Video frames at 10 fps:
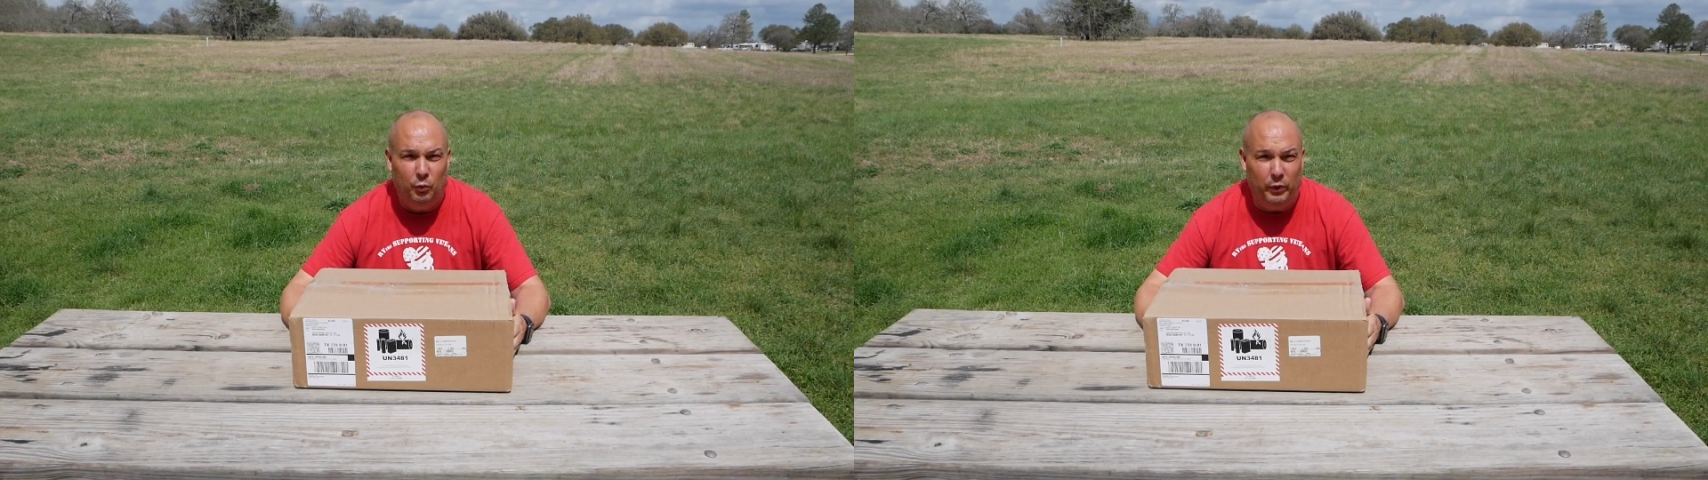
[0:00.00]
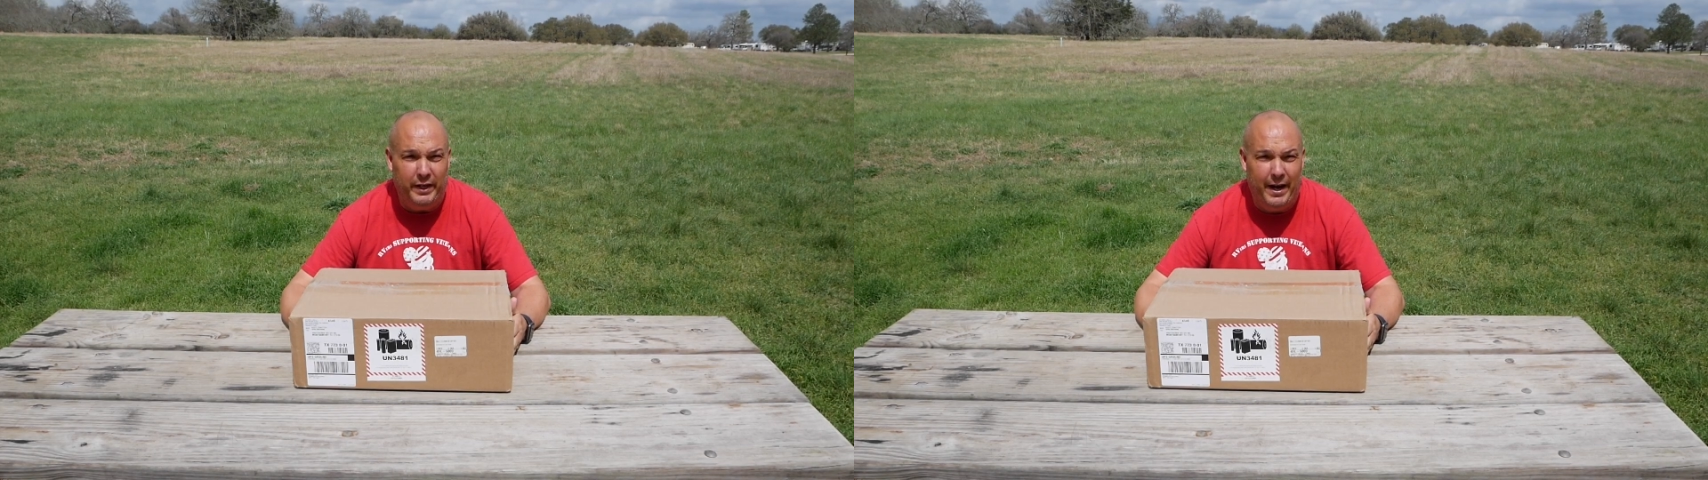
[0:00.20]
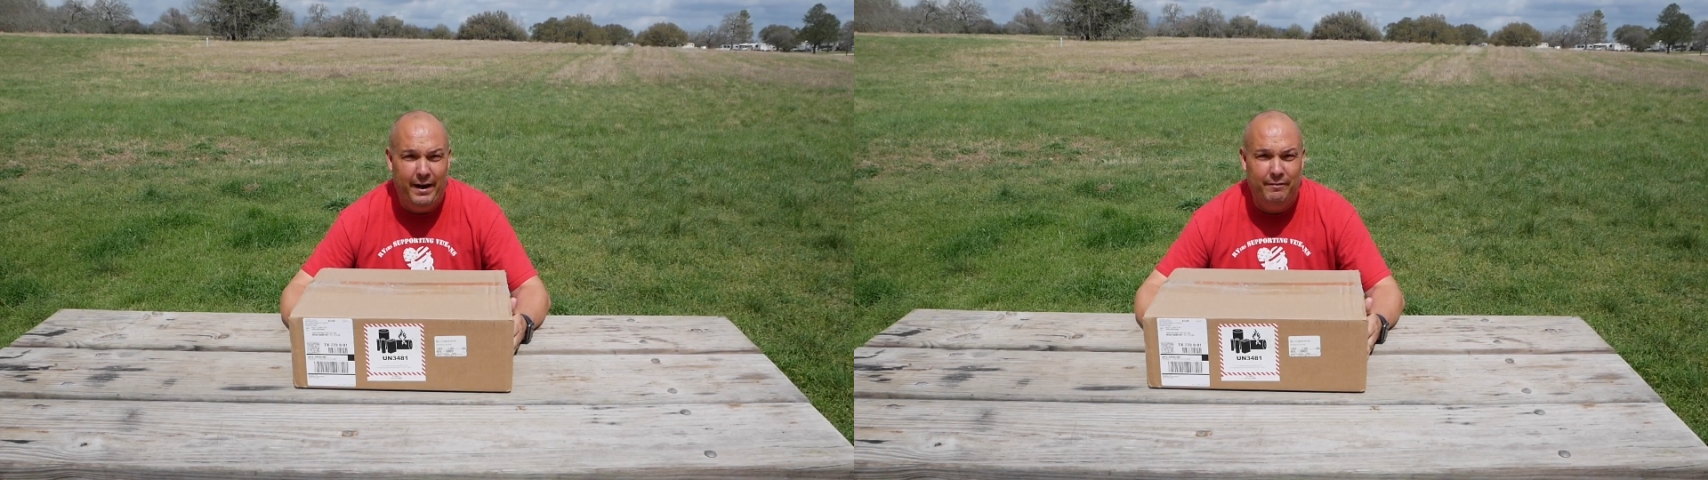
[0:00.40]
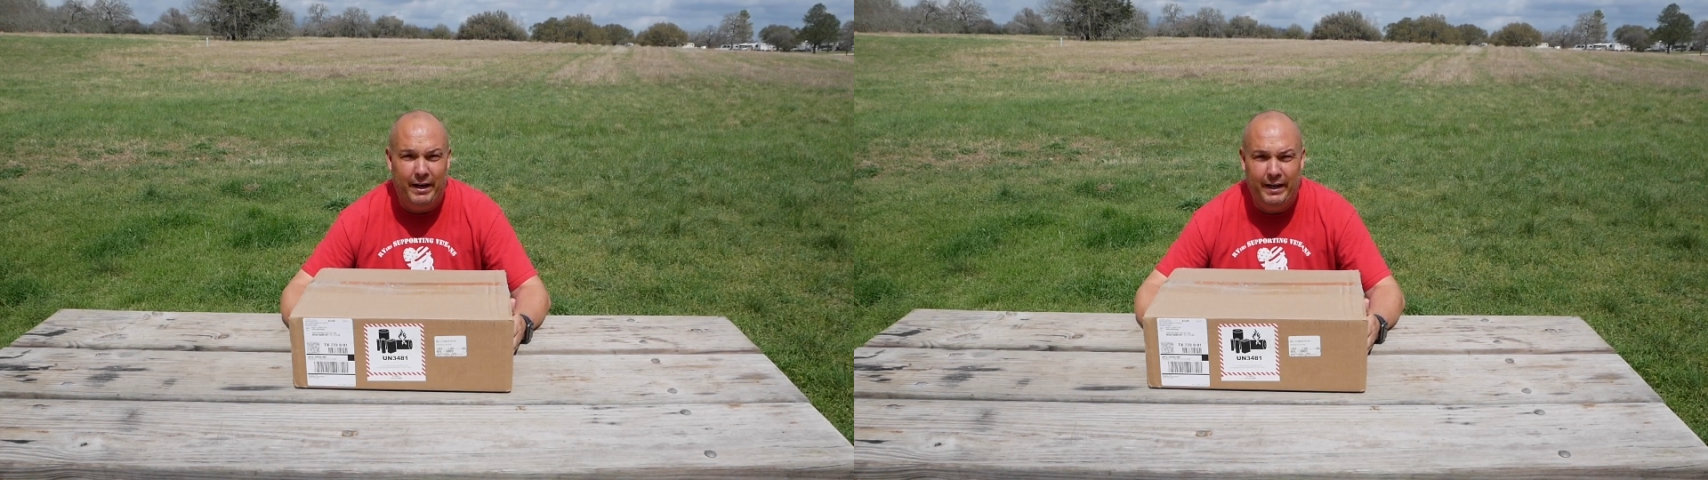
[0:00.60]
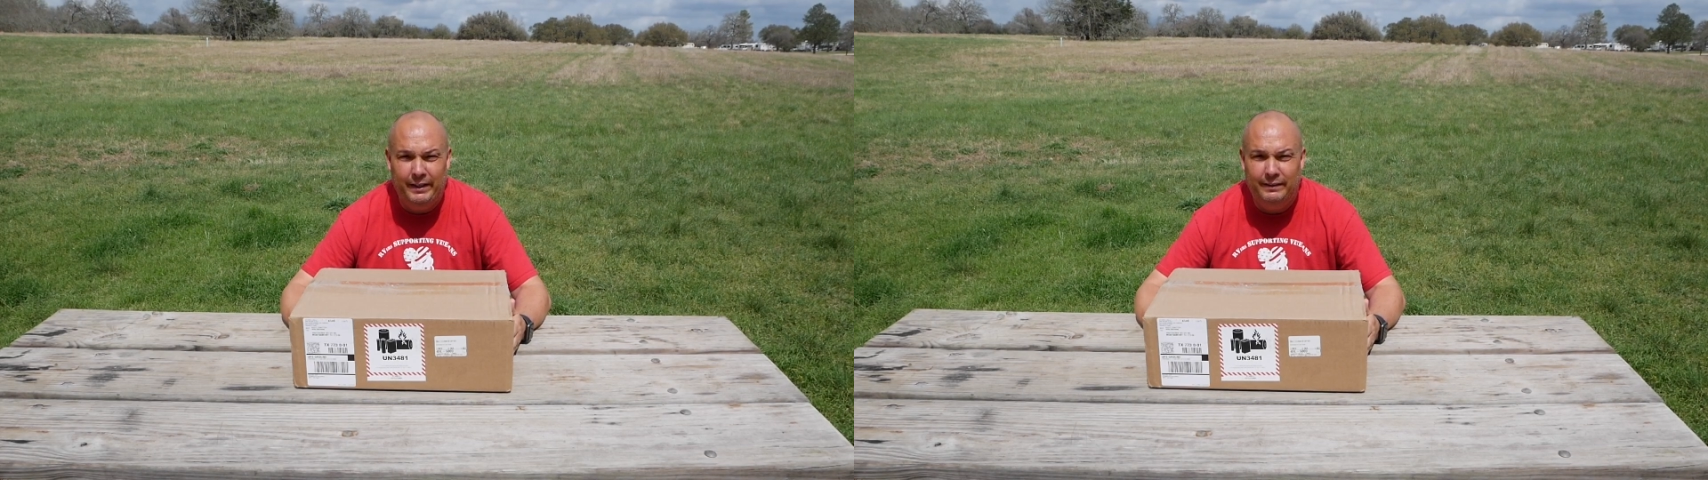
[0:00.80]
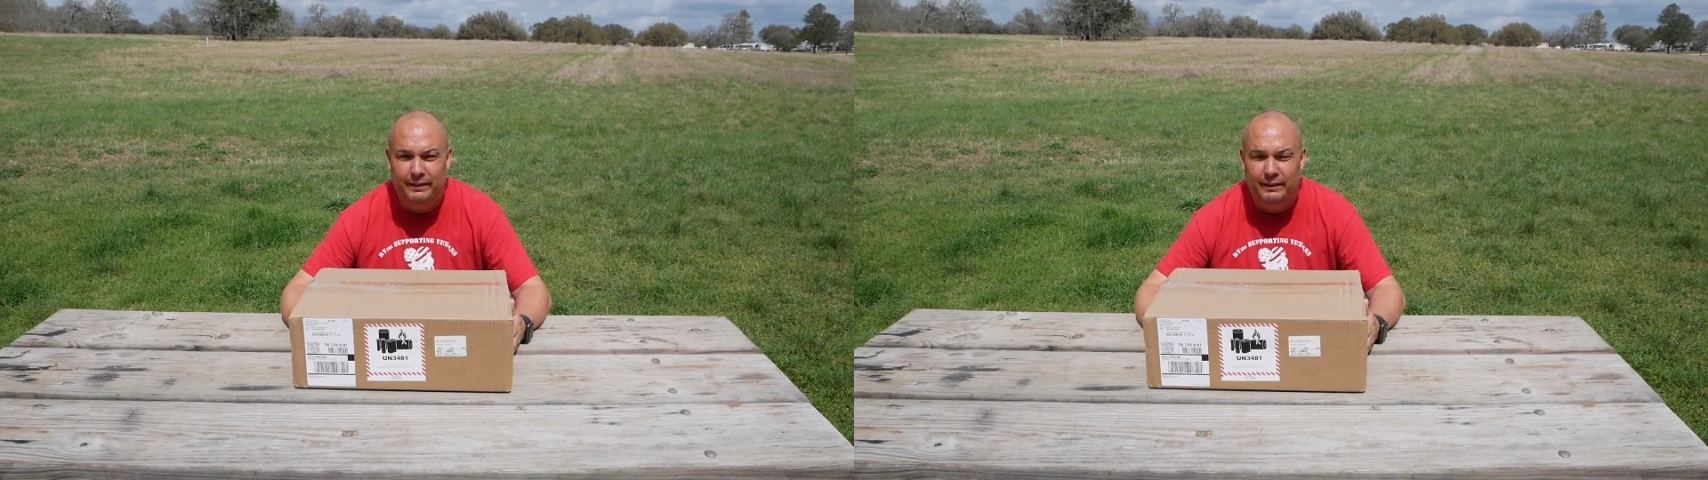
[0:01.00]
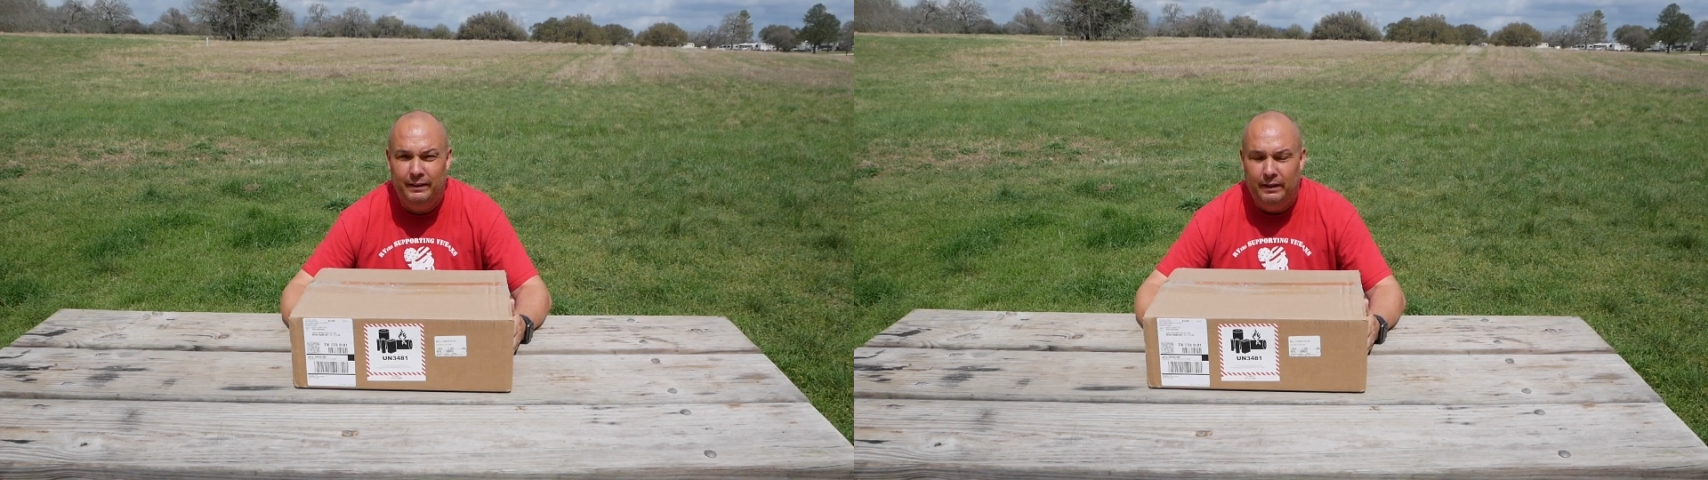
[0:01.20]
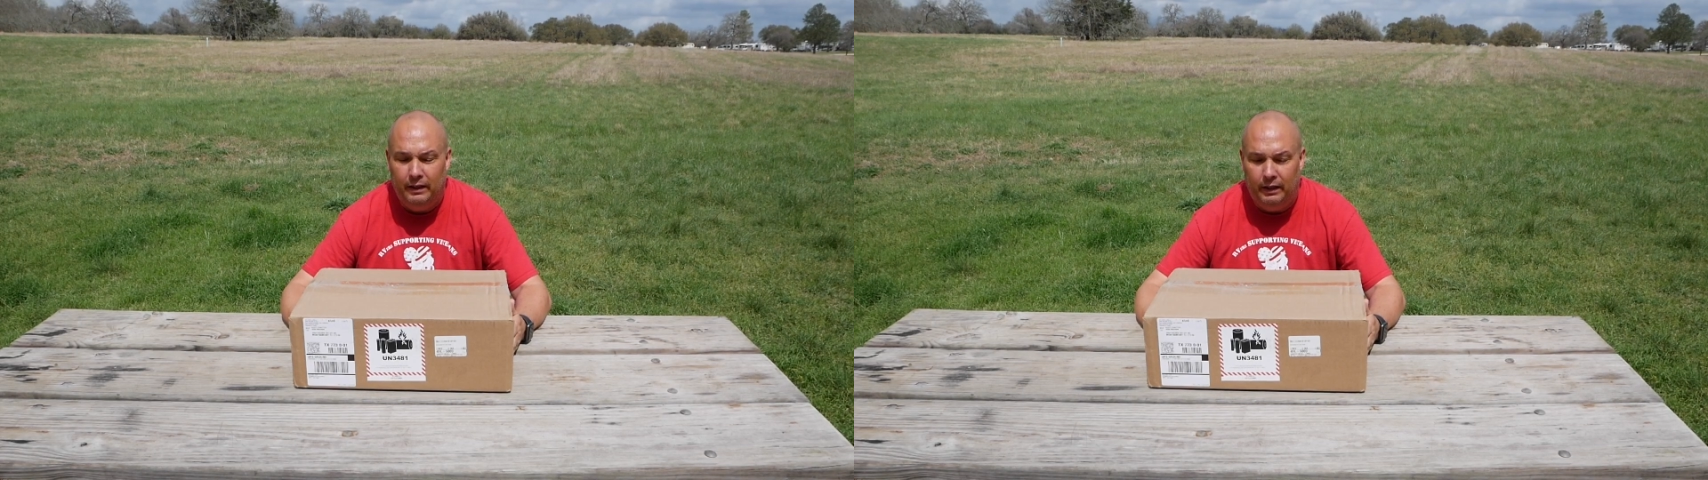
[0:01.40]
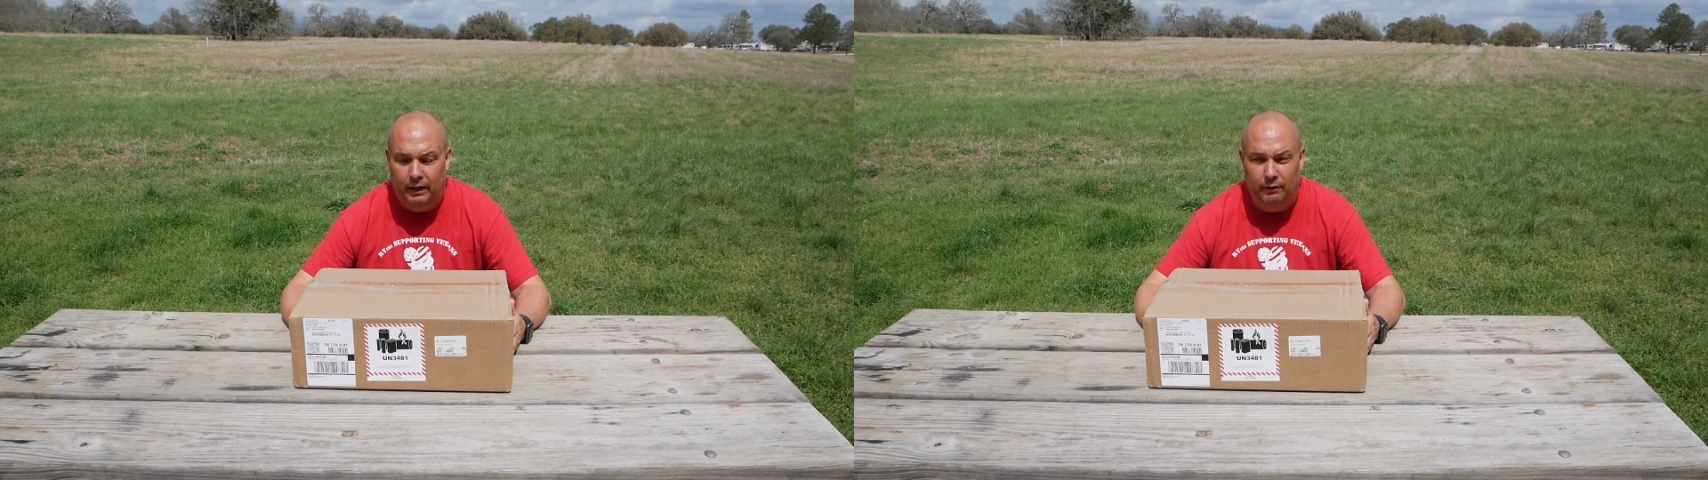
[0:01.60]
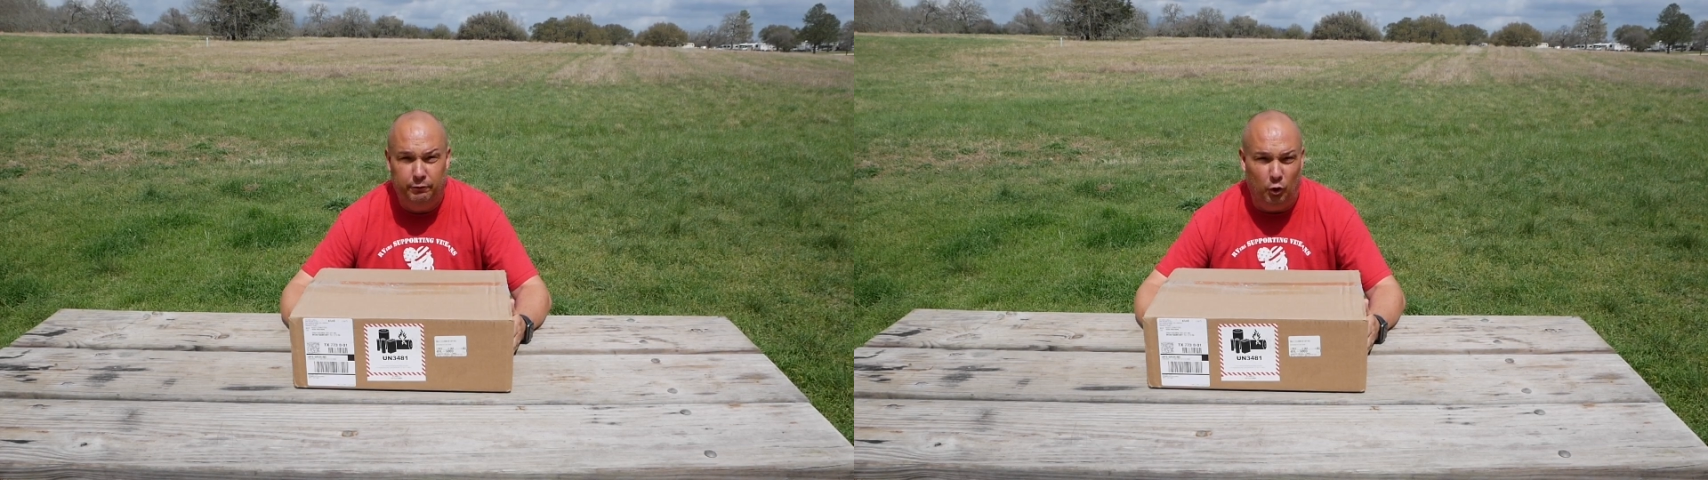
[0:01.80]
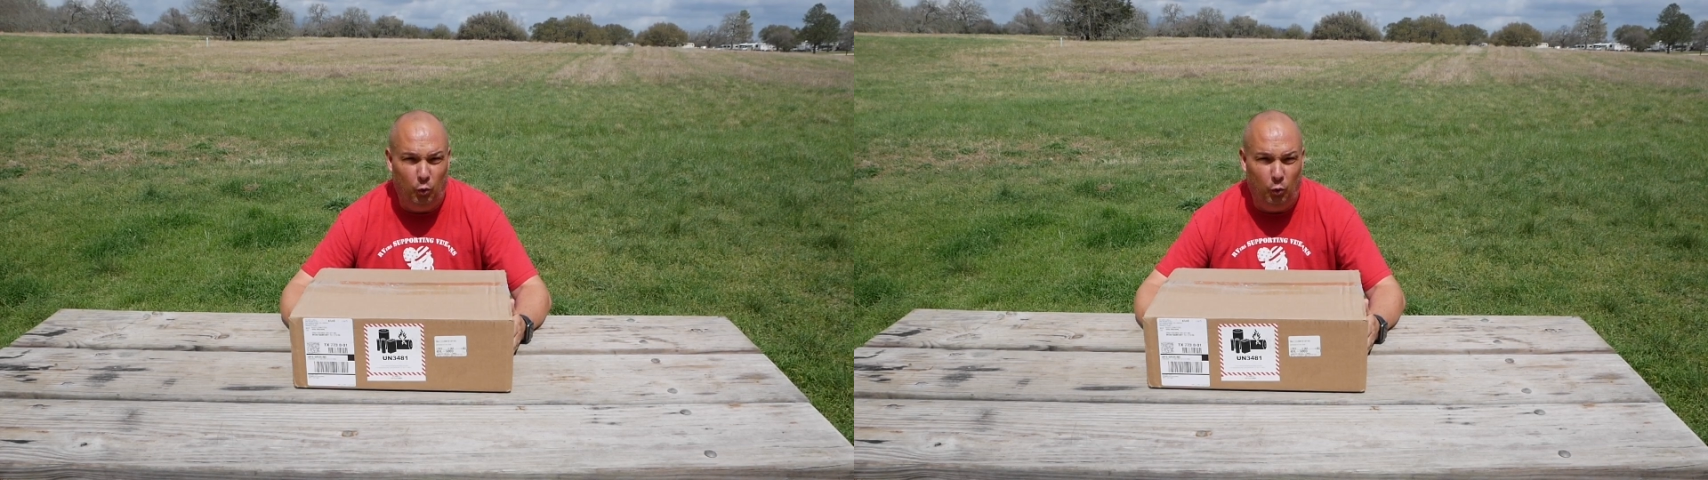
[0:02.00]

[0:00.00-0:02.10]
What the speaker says: We have had it for